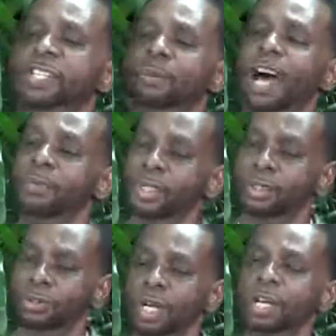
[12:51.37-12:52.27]
and why would
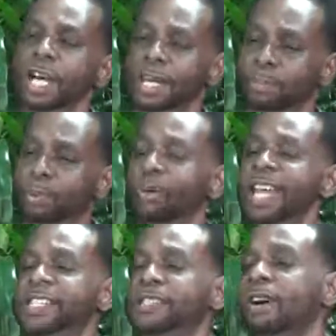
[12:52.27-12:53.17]
you
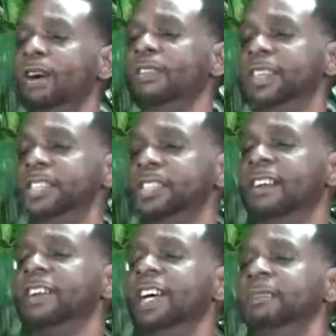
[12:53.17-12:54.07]
embrace all this
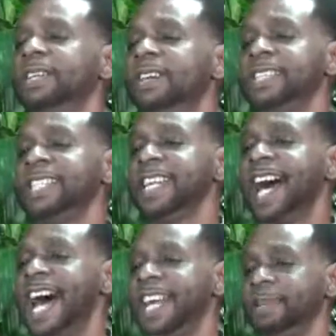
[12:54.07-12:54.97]
stuff? Because it's a
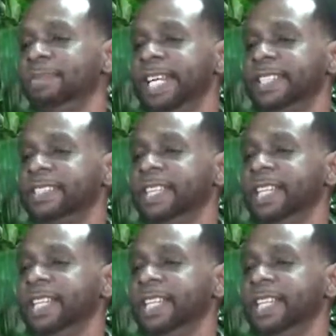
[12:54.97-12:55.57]
hiding place.